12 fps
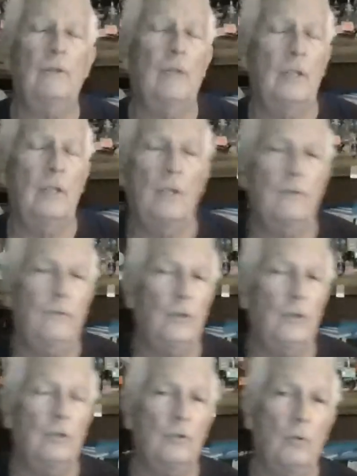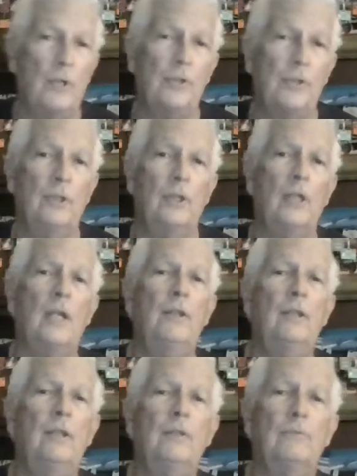another very good question. And I
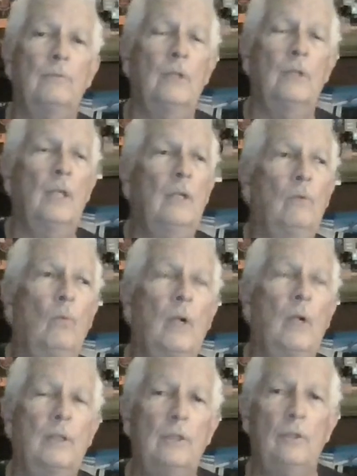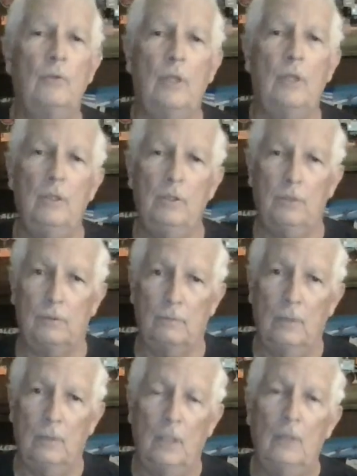think what you can do
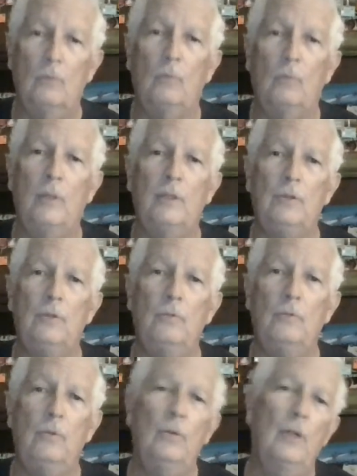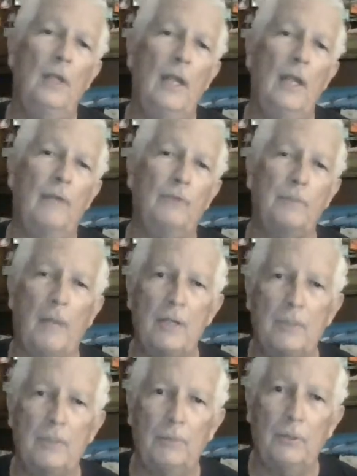when you have
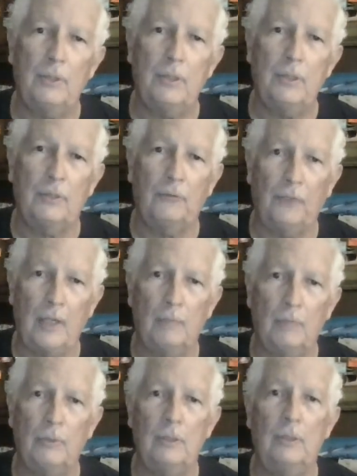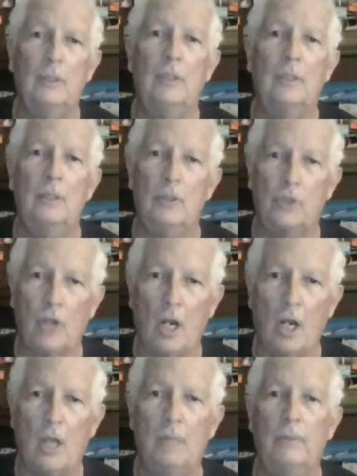responsibilities of family,
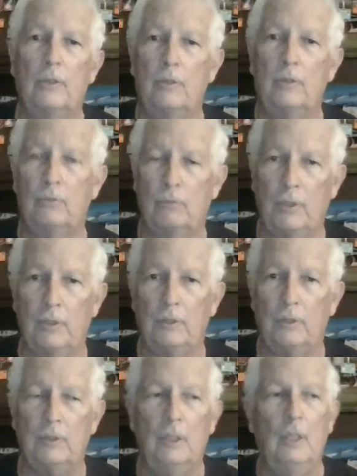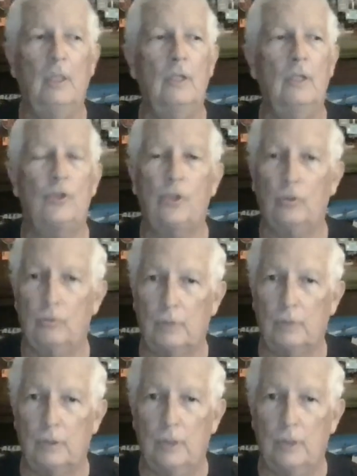job, career, children,